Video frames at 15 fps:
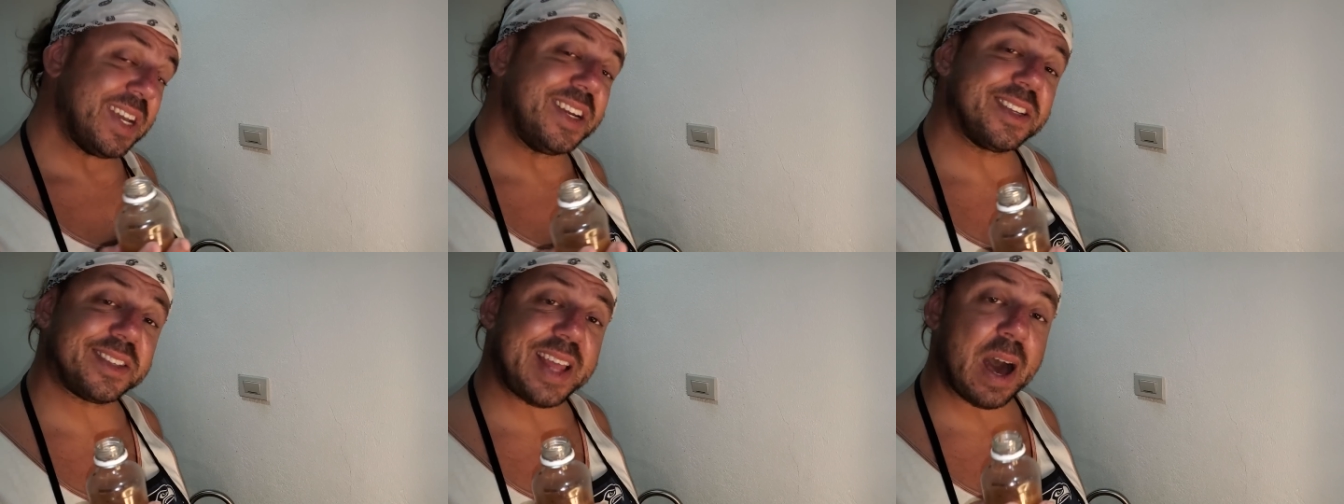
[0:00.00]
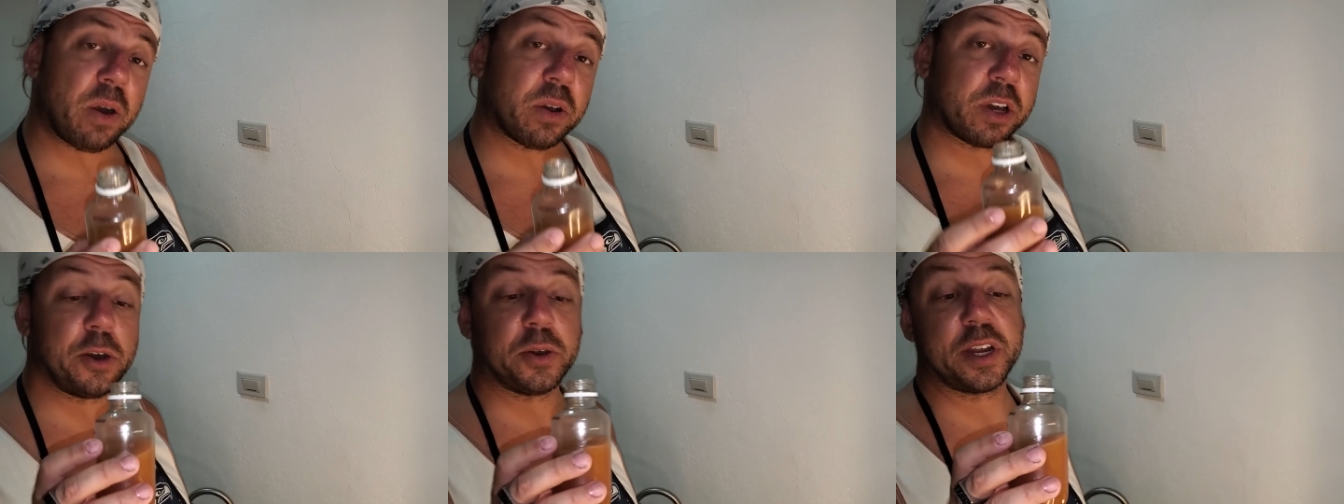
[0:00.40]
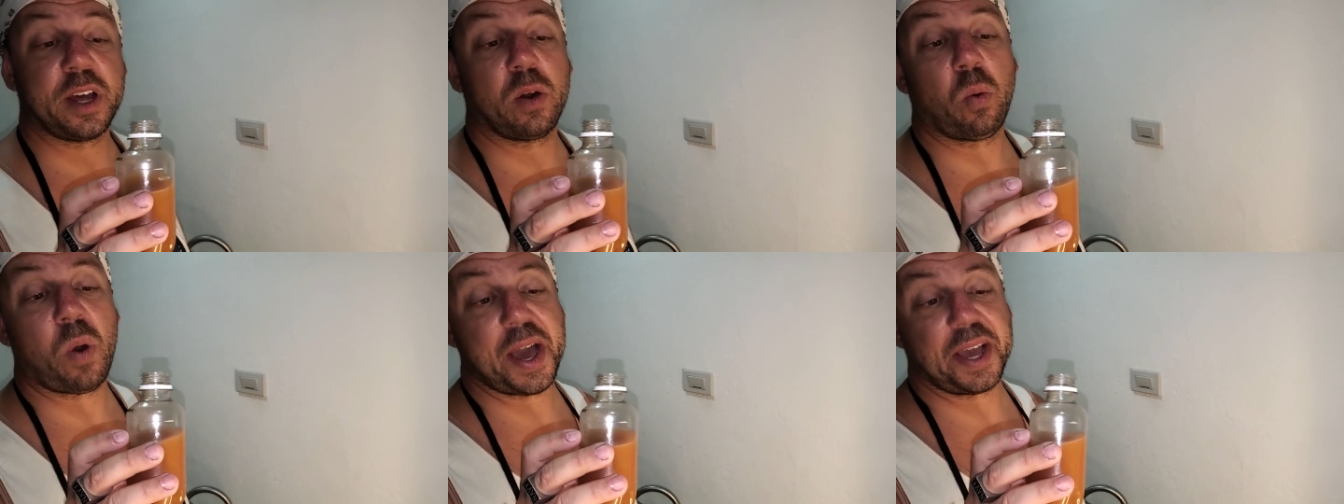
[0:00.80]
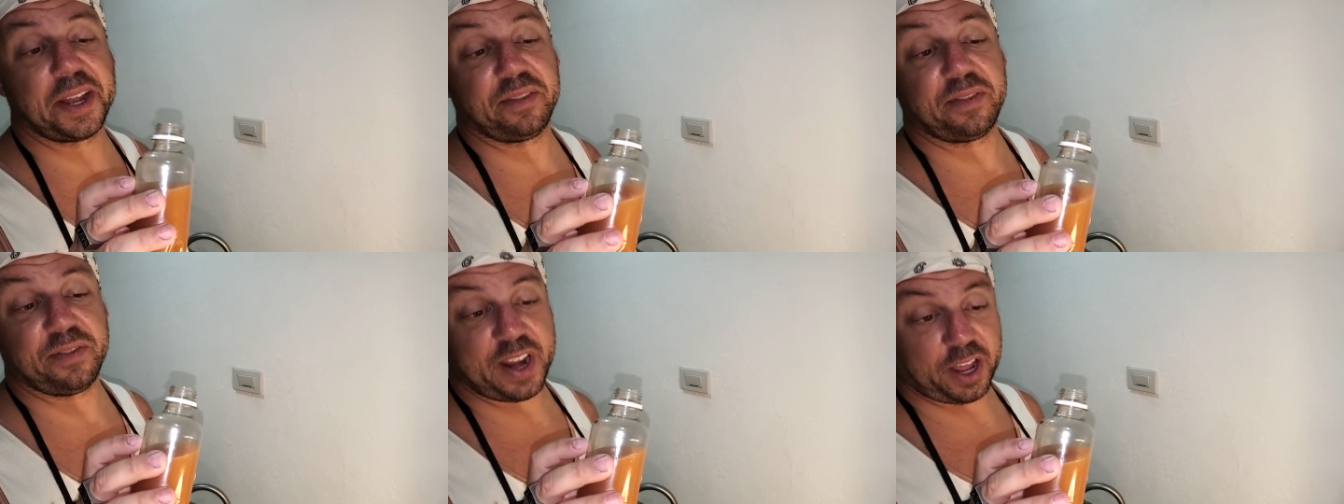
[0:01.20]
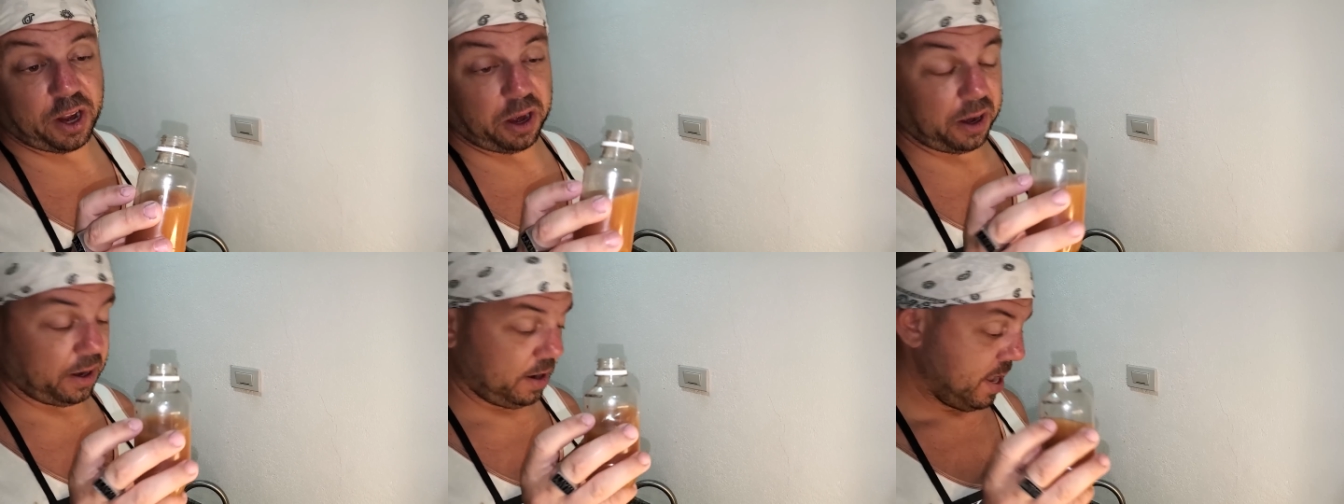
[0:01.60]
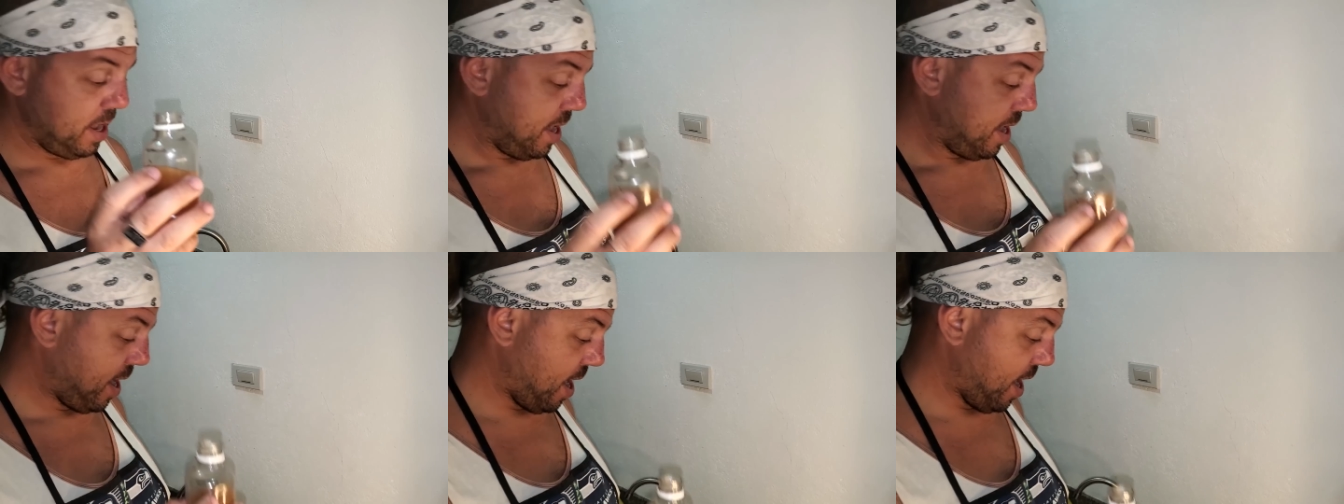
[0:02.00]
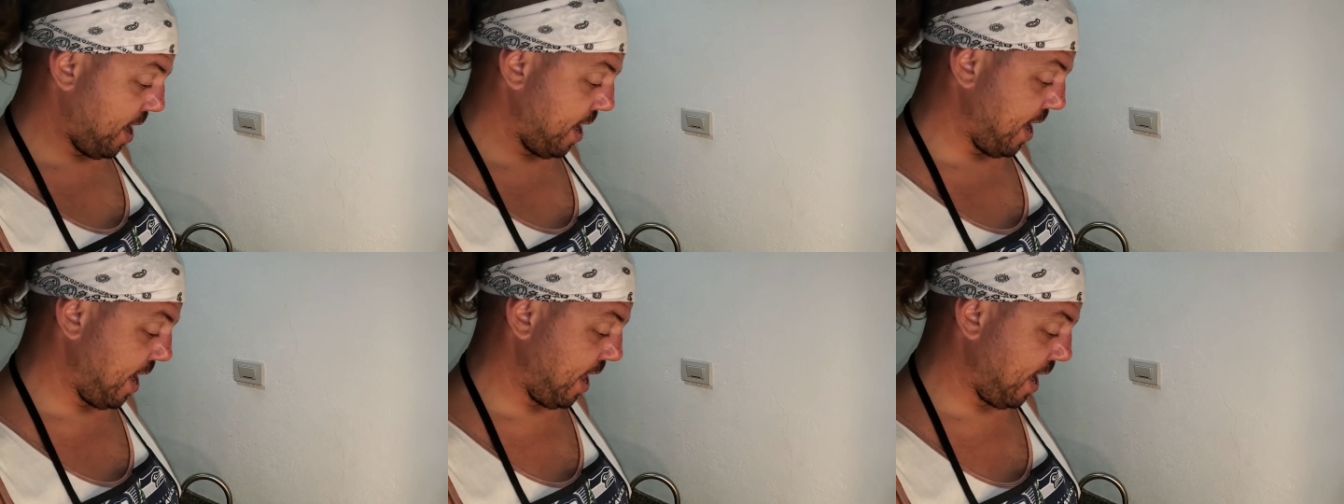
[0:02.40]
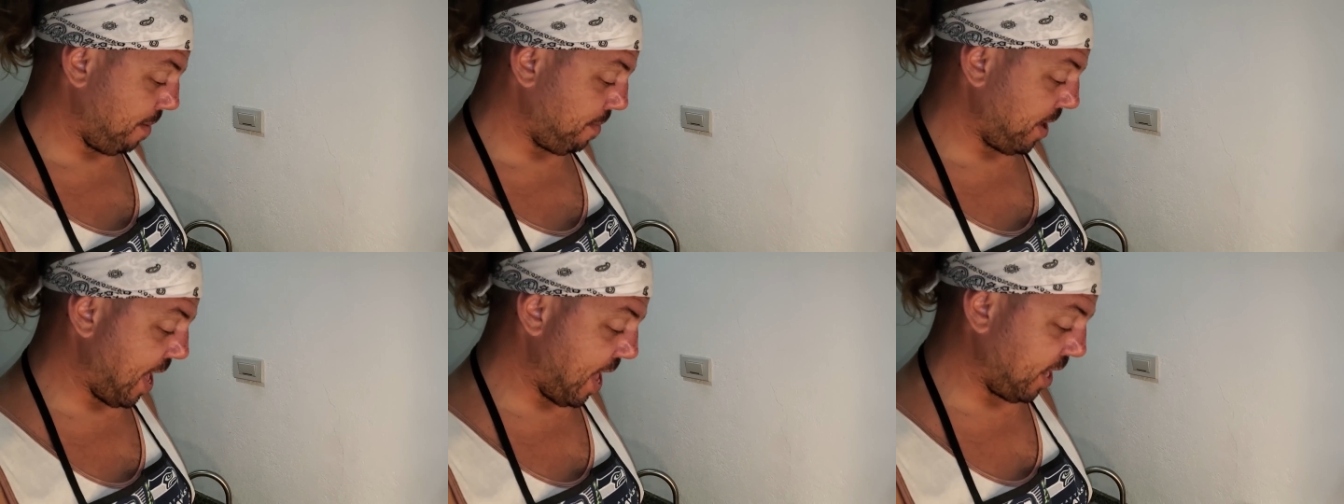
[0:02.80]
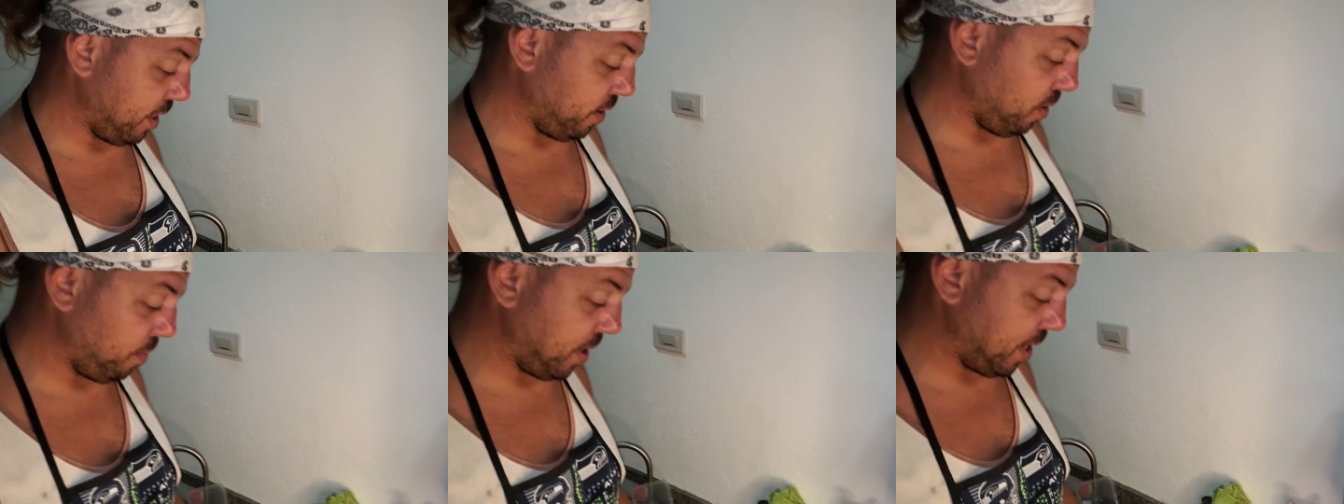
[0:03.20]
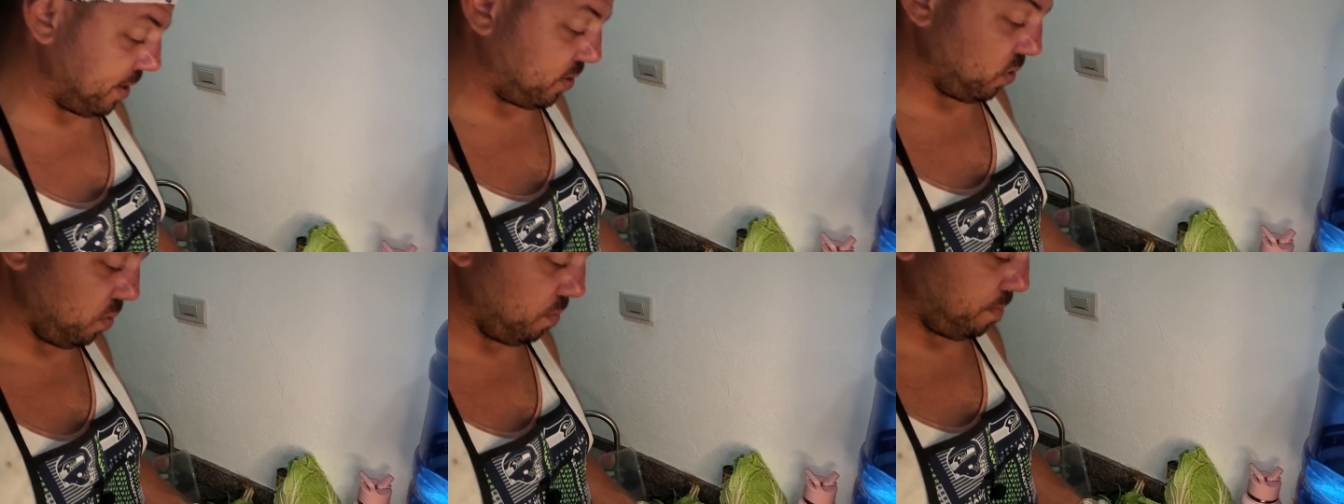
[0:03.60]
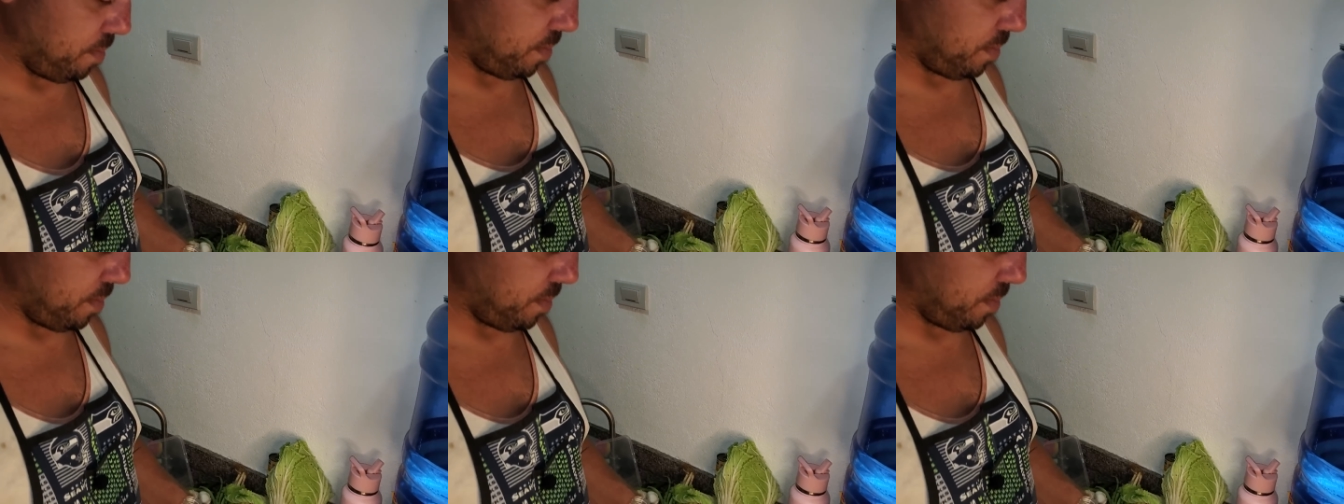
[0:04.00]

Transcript: It is now coconut wine vinegar. And I'm gonna add a little bit to